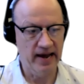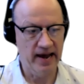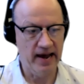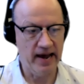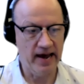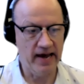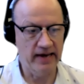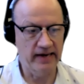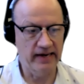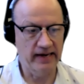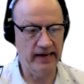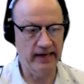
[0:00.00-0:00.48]

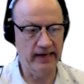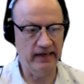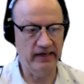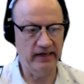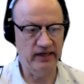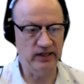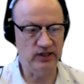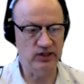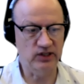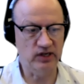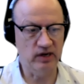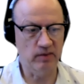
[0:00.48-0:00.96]
an
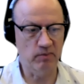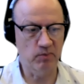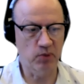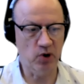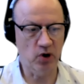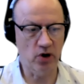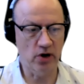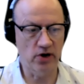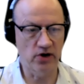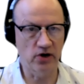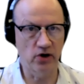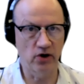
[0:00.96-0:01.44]
analyst and
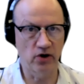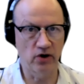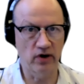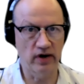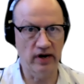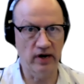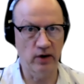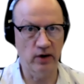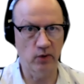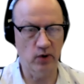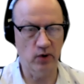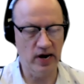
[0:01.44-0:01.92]
partner
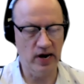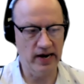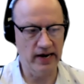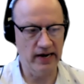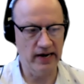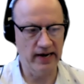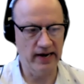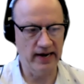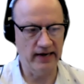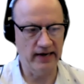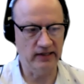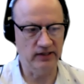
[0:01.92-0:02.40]
at
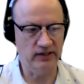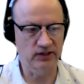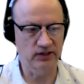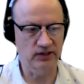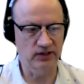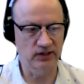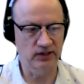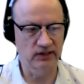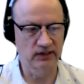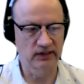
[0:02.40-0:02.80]
OrionX,